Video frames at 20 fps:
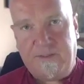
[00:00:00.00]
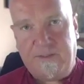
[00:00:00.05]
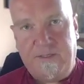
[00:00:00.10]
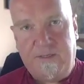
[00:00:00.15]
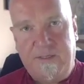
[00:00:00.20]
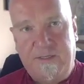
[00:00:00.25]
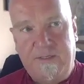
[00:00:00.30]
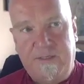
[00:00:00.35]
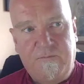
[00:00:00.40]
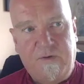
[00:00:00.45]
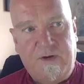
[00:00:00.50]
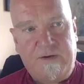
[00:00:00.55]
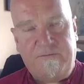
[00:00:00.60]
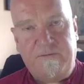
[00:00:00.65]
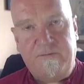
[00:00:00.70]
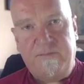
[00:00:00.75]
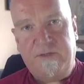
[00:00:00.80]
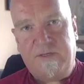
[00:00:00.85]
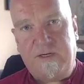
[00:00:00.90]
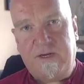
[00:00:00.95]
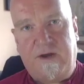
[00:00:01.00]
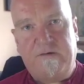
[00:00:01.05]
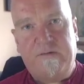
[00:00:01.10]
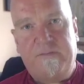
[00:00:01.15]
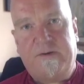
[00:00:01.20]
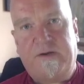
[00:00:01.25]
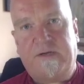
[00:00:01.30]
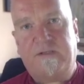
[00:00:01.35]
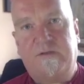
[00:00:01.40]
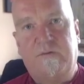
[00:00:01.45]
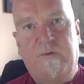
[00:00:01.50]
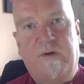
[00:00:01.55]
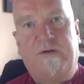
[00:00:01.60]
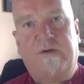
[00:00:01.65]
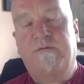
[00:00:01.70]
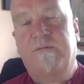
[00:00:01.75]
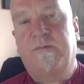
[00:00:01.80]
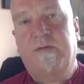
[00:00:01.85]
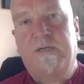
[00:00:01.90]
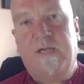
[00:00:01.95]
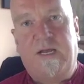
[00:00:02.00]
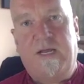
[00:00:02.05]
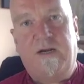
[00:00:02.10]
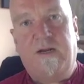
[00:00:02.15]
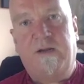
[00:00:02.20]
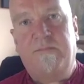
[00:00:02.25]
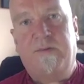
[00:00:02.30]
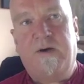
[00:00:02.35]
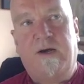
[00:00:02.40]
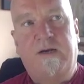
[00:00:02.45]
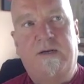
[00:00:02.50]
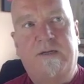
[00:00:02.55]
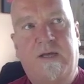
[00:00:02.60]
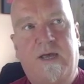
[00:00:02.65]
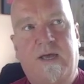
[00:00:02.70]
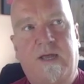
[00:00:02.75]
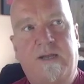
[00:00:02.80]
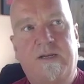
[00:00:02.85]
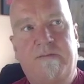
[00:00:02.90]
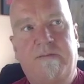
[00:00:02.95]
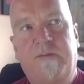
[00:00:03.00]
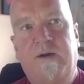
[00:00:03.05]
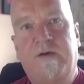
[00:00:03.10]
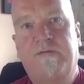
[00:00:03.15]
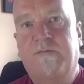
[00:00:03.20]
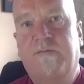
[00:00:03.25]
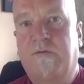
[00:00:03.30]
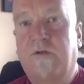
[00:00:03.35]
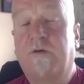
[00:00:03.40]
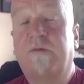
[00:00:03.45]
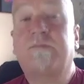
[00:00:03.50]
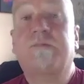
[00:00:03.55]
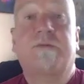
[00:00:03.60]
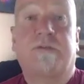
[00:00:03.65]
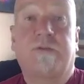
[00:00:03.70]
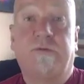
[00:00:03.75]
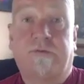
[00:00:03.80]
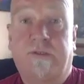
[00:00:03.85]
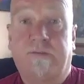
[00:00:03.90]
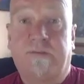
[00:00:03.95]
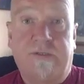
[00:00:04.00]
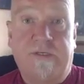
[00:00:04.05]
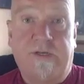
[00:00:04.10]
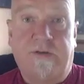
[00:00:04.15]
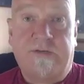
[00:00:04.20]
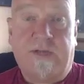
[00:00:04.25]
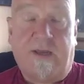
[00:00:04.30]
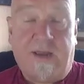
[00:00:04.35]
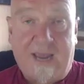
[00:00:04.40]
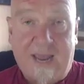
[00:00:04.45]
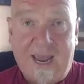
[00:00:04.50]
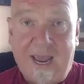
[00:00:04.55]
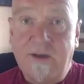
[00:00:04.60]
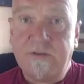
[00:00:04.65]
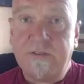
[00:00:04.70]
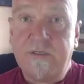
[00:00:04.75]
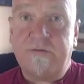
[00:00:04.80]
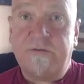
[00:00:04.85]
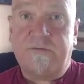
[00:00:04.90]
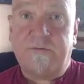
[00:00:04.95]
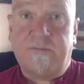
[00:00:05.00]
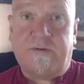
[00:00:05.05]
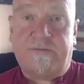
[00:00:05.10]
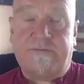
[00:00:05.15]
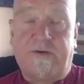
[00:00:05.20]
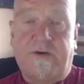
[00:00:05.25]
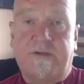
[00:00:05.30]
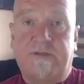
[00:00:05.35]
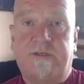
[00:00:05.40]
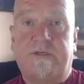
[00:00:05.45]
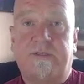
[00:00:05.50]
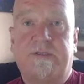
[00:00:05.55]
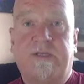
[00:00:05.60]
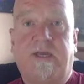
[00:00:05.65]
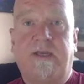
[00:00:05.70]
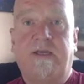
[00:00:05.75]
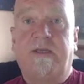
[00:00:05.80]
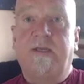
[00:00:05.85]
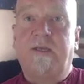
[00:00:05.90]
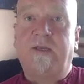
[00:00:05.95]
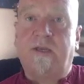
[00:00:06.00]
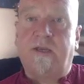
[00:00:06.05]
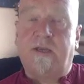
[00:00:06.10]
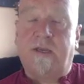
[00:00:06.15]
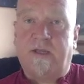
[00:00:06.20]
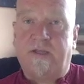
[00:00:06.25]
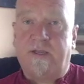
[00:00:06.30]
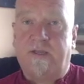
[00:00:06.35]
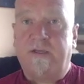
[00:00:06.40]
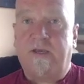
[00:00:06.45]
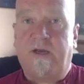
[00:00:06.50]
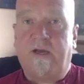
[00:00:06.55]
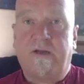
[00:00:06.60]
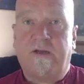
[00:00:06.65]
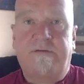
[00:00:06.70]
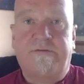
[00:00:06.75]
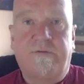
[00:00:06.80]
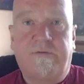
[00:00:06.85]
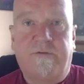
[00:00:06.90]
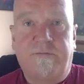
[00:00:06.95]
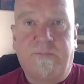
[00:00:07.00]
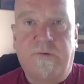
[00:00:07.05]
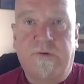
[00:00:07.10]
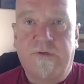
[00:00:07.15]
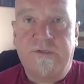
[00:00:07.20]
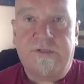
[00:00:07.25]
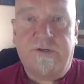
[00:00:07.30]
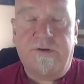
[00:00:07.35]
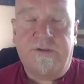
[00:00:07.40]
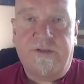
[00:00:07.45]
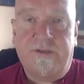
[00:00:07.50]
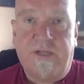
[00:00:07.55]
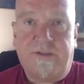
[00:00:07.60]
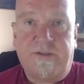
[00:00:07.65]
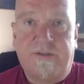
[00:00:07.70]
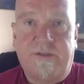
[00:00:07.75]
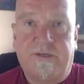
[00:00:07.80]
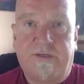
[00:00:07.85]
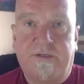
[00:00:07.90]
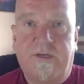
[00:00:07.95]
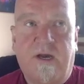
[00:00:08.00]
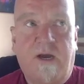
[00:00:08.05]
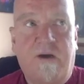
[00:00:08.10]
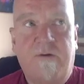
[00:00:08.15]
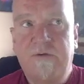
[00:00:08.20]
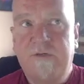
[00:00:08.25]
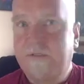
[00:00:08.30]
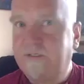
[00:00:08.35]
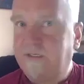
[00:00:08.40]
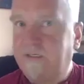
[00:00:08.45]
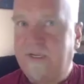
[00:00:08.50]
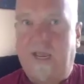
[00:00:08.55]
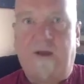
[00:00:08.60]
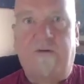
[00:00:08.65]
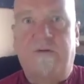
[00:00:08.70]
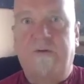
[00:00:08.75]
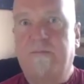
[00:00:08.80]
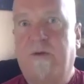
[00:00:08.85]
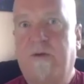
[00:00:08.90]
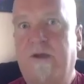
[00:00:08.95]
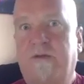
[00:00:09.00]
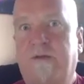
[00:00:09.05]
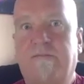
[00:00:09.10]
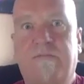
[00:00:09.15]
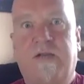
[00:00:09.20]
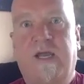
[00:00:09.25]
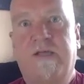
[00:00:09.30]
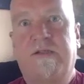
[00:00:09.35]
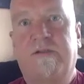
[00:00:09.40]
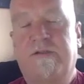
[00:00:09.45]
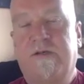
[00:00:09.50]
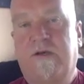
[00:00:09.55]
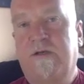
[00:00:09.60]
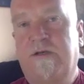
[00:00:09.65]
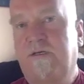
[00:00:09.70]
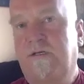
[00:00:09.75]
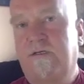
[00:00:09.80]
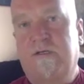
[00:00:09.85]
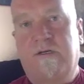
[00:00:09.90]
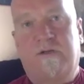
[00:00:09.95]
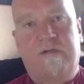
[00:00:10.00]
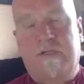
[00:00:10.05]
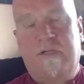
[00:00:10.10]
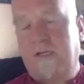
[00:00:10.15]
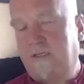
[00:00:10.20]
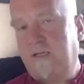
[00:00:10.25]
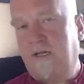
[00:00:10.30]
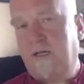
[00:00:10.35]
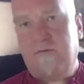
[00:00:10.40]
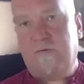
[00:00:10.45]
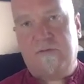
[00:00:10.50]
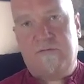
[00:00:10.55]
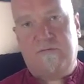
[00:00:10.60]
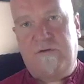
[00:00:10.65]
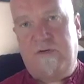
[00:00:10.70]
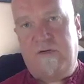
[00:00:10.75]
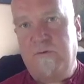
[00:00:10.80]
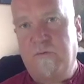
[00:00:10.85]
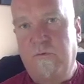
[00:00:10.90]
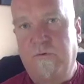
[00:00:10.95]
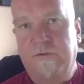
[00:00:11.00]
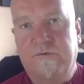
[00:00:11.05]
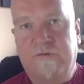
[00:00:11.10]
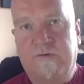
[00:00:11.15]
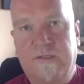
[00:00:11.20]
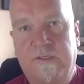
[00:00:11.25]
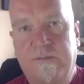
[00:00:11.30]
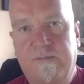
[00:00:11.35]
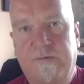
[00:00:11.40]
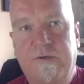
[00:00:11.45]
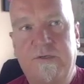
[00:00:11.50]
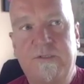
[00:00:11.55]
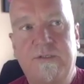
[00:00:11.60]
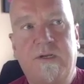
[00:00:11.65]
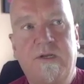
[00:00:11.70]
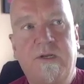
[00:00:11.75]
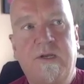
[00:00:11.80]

One of them a chiropractor, one of them an airline pilot, and they both sorted themselves out houses from my father's estate, and the younger four boys got nothing. I was now in my late 30s, so that was really water under the bridge.